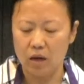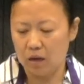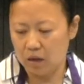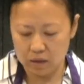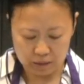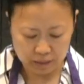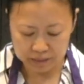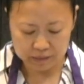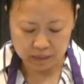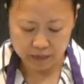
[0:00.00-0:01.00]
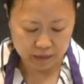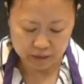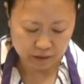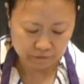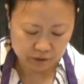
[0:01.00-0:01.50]
Like I said, any
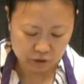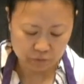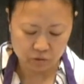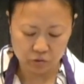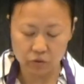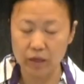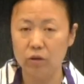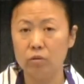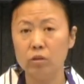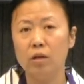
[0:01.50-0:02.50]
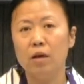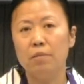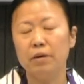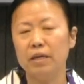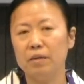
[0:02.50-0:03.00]
kind of vegetable you can use,
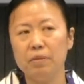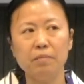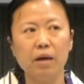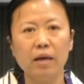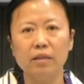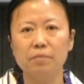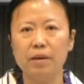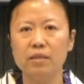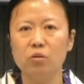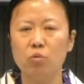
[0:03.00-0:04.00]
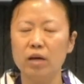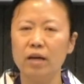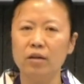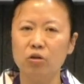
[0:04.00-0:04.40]
but keep in mind, depends on what kind of